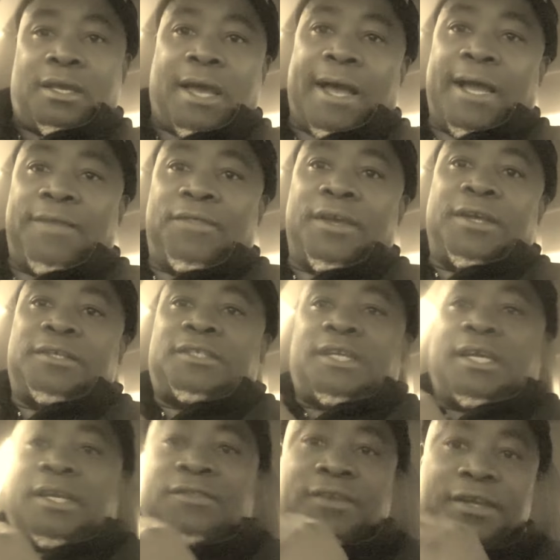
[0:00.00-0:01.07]
uh, there's
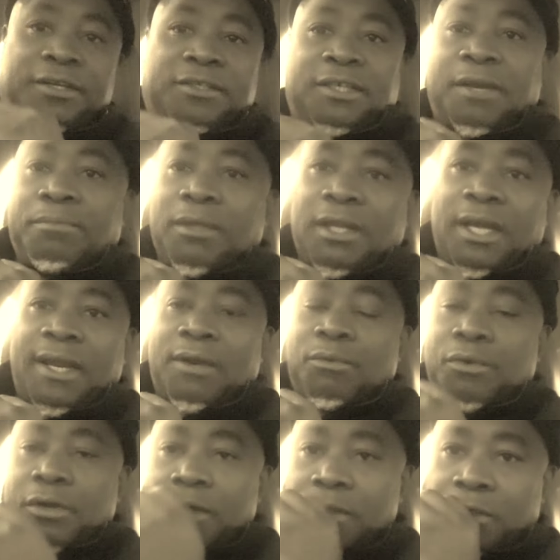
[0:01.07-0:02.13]
a there's something that I
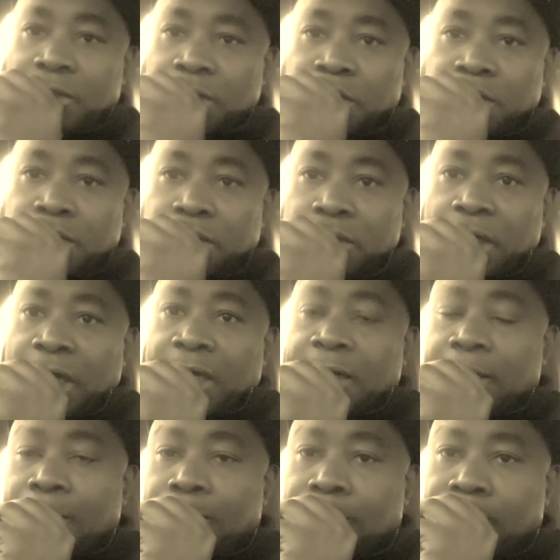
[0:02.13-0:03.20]
wanted to,
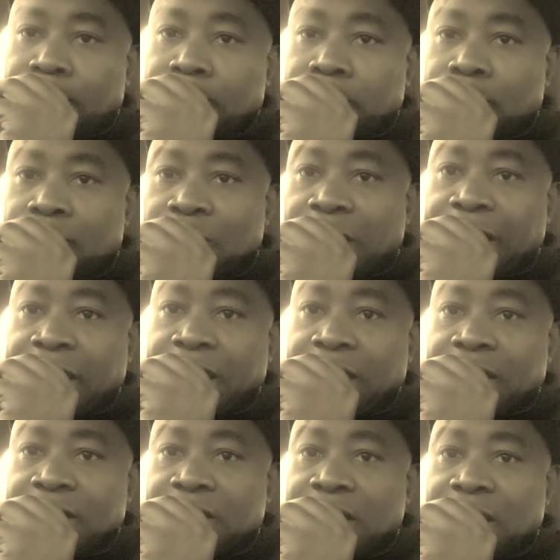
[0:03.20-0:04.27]
um, I
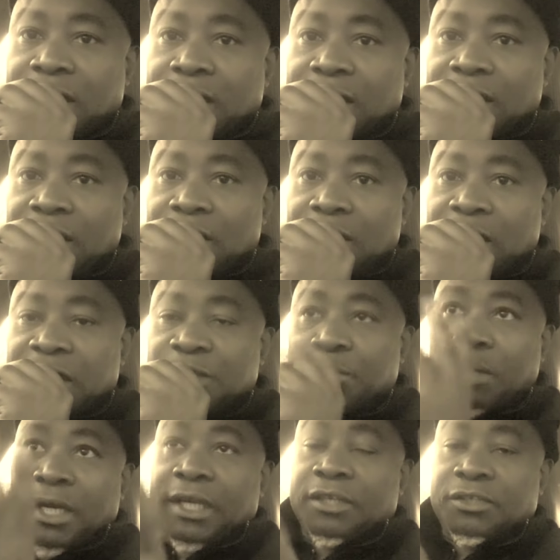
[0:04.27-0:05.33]
guess, uh,
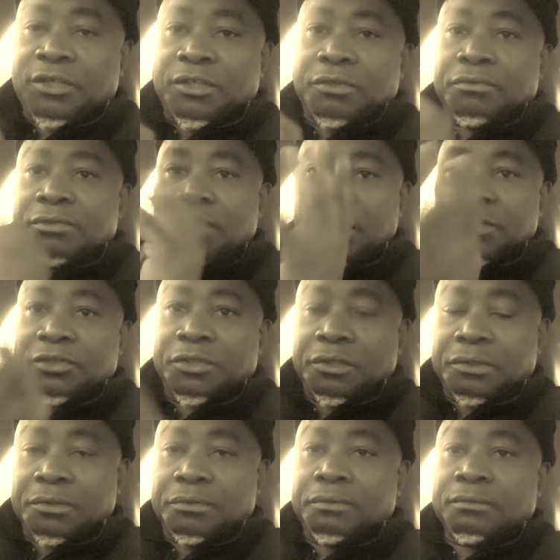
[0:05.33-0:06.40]
explain to you, teach
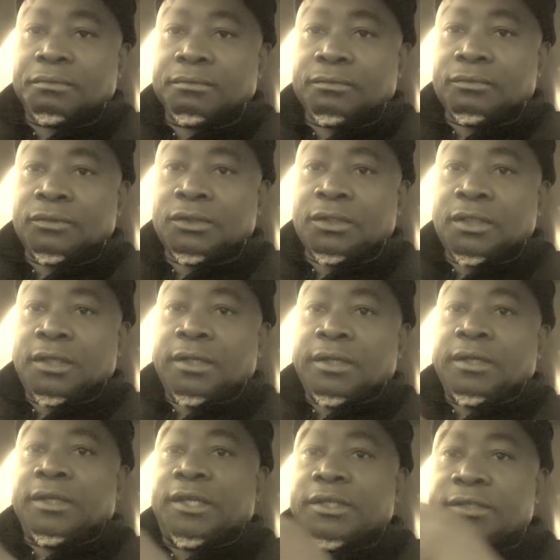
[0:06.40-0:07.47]
you,
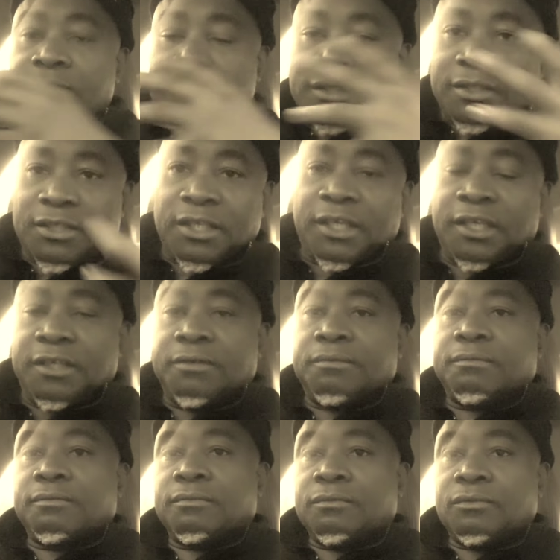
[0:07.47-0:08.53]
get you to see
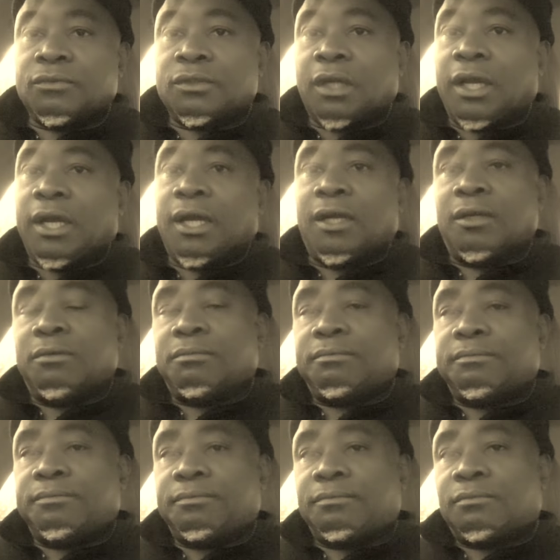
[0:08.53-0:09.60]
um,
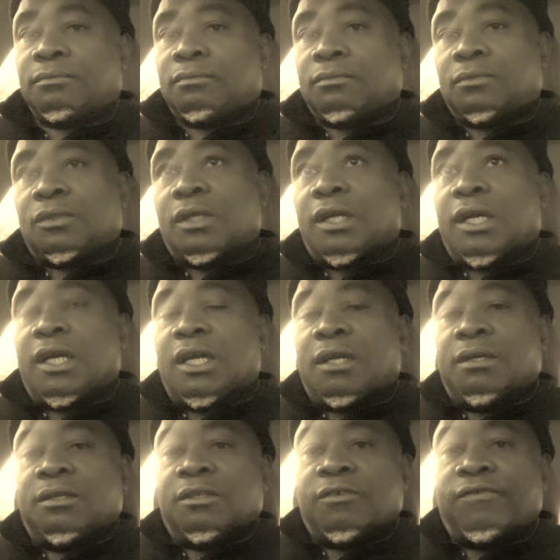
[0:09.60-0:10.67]
uh,
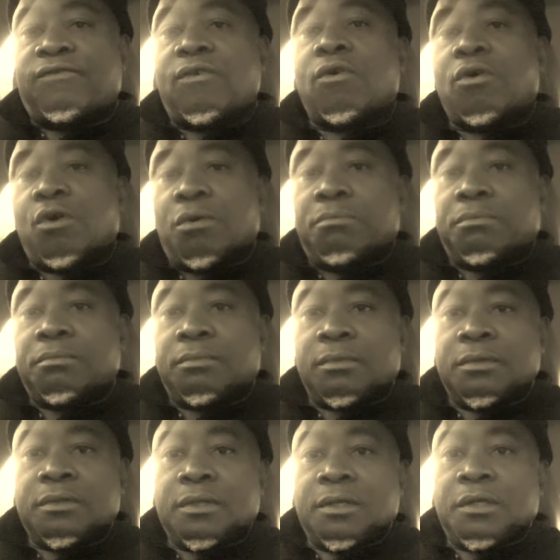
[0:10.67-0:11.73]
the form
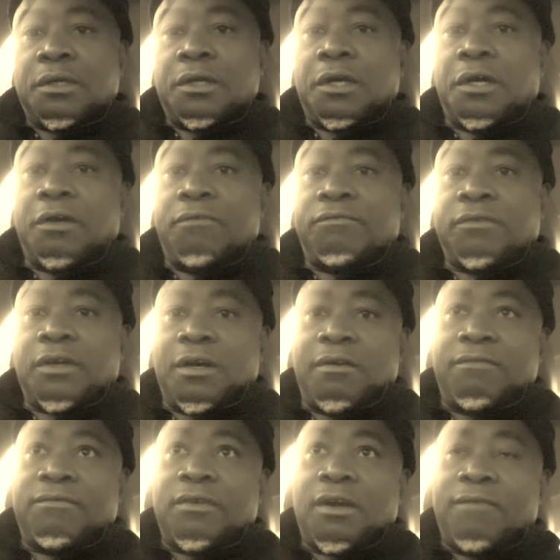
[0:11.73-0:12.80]
of
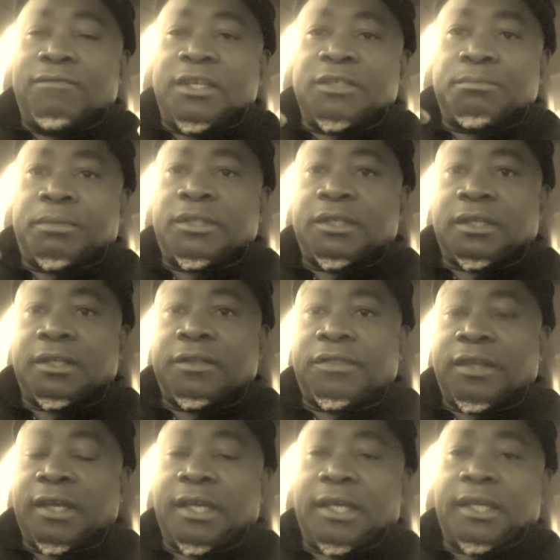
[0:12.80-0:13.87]
of of this particular
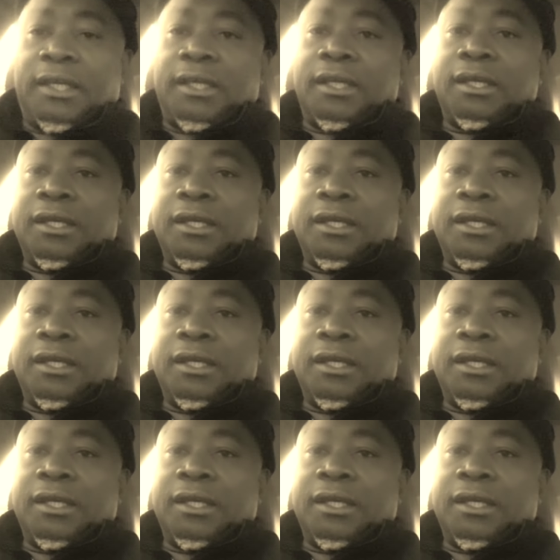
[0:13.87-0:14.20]
thing,